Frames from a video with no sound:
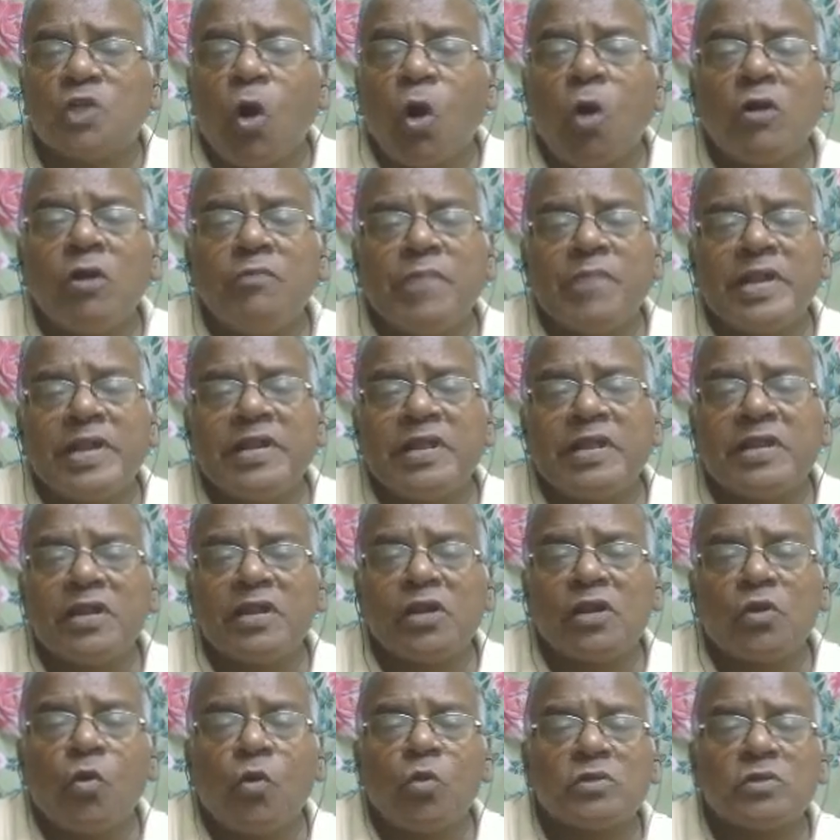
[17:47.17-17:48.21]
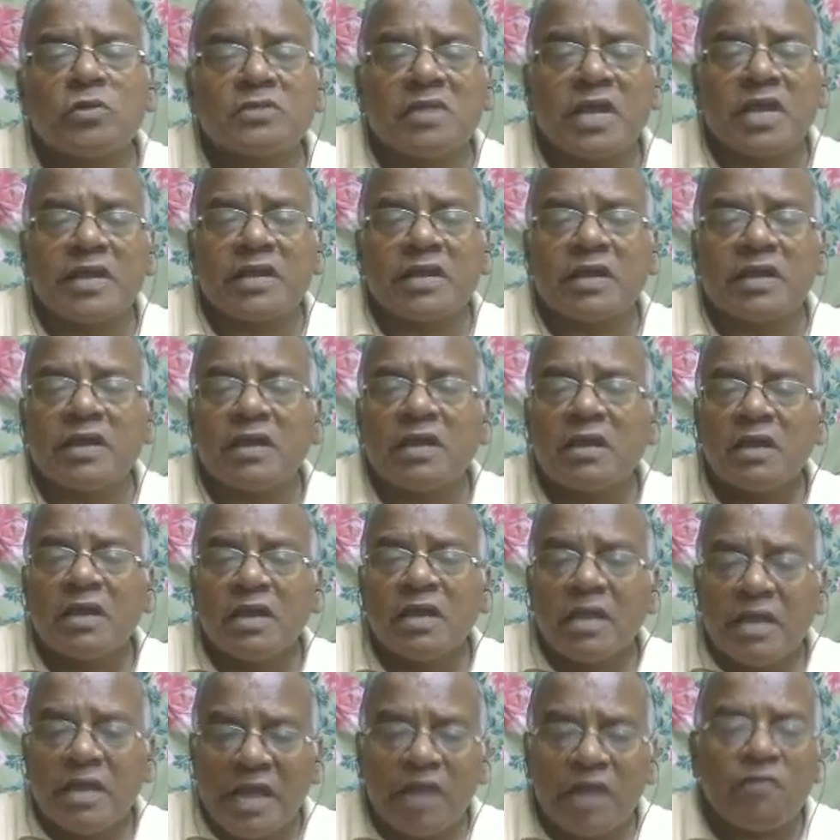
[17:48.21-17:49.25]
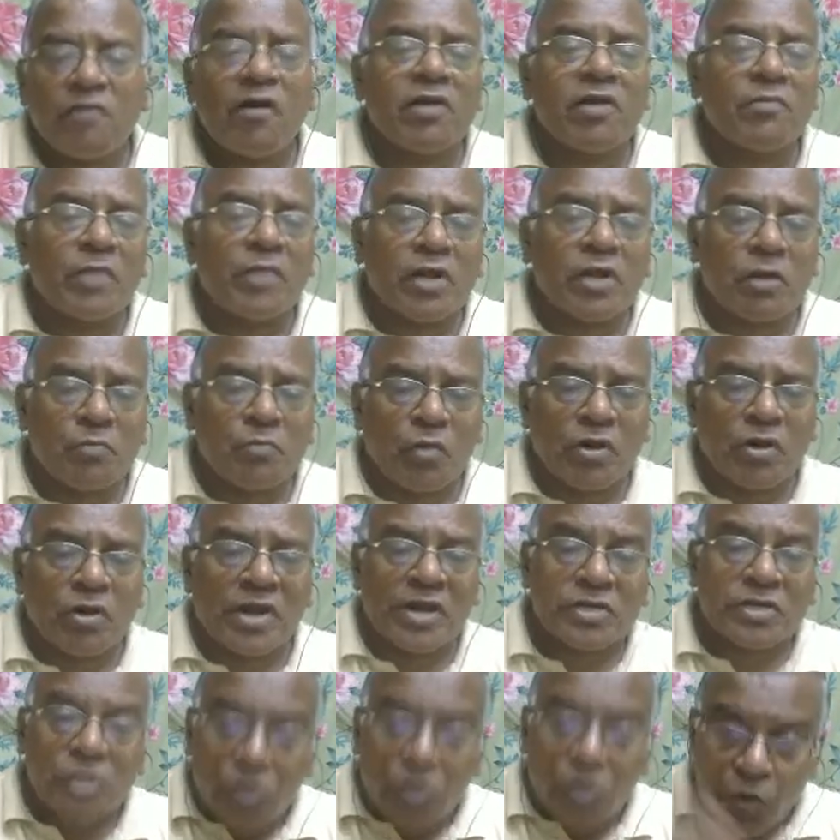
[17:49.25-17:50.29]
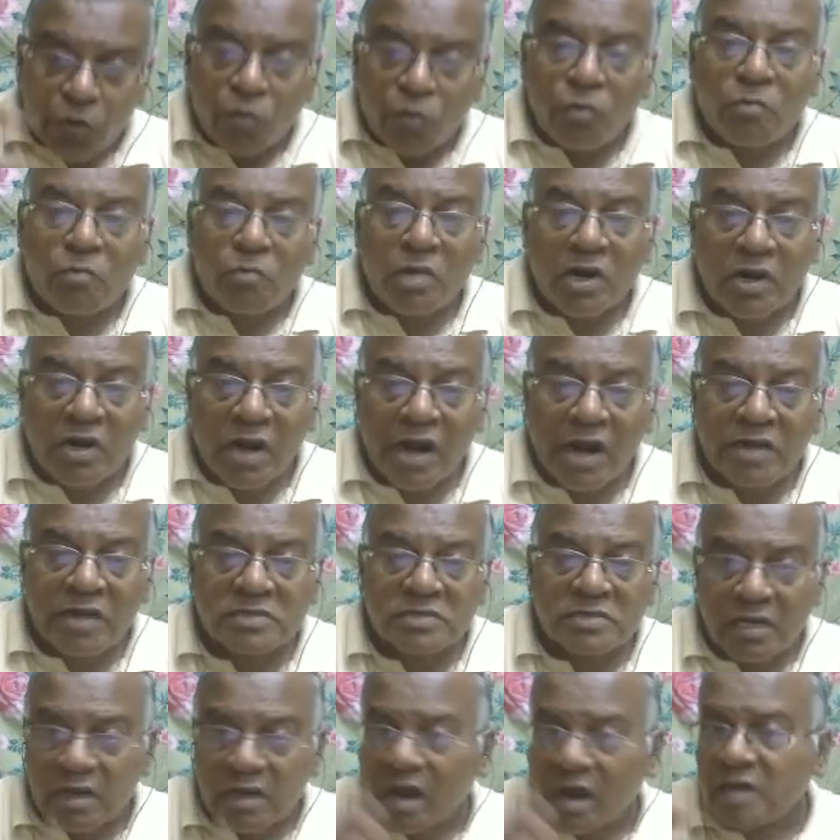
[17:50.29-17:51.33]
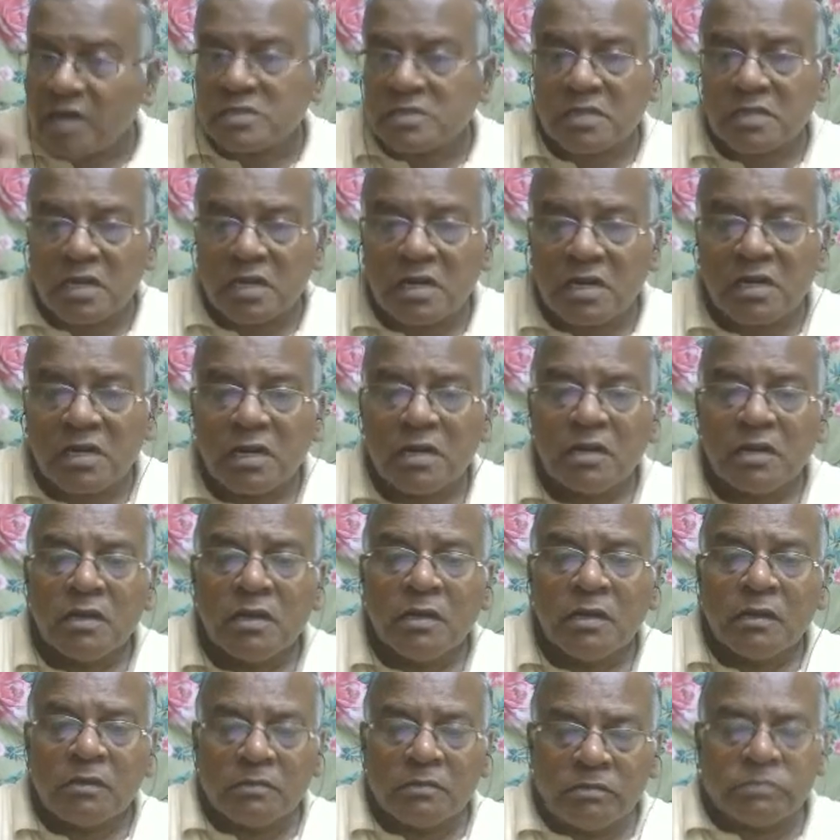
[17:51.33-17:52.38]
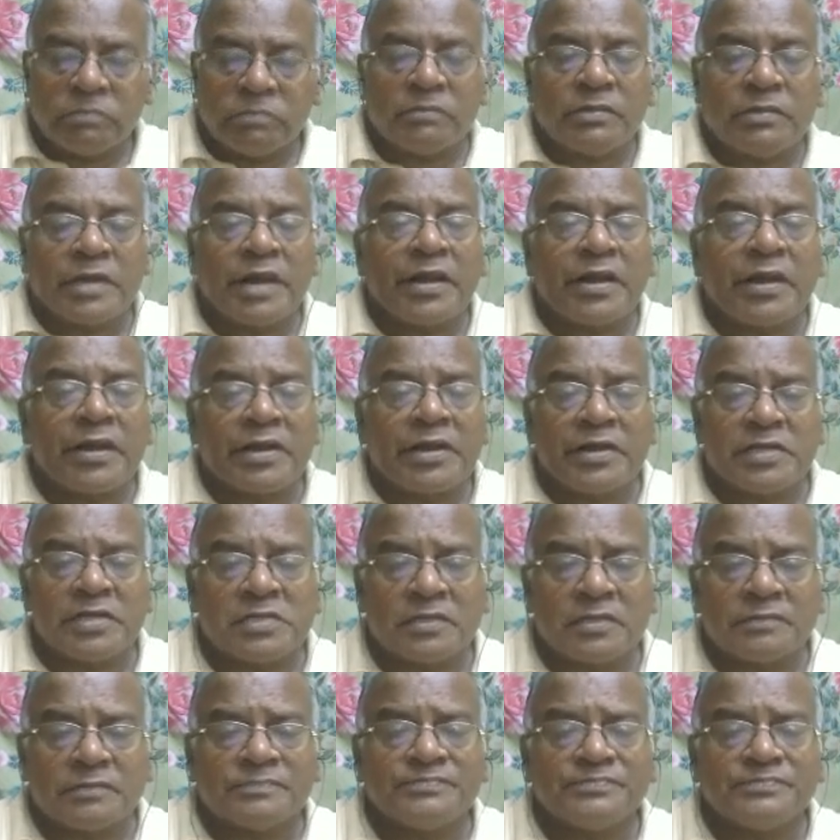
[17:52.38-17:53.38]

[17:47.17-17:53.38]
non-material goals like environmental protection, human rights and cultural recognition.